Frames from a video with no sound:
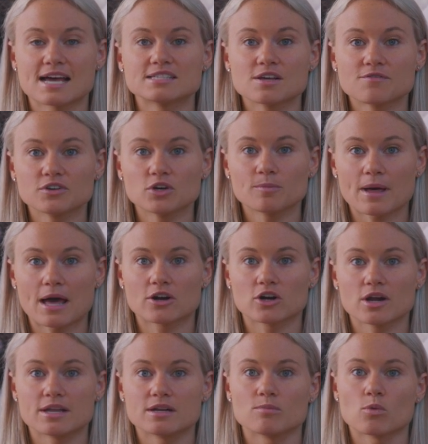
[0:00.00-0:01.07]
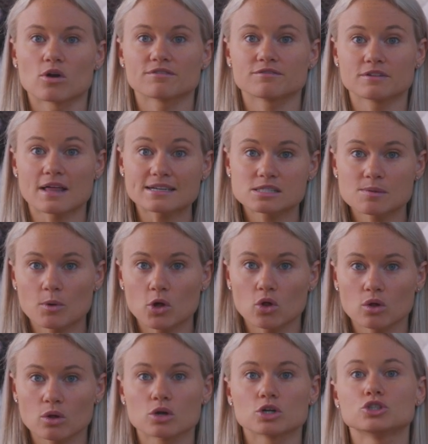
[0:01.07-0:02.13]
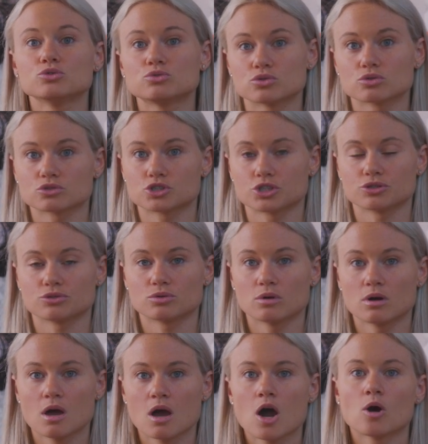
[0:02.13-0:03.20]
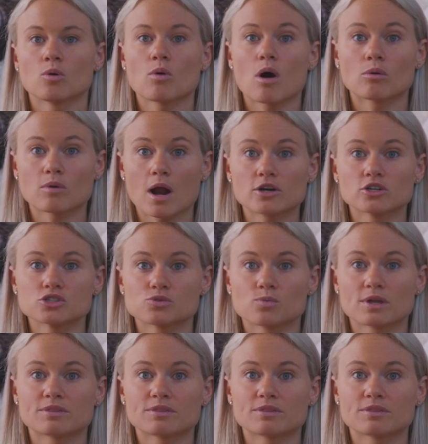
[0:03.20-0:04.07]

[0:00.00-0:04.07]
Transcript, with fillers: tend to feel better in a more flexible or neutral shoe, while runners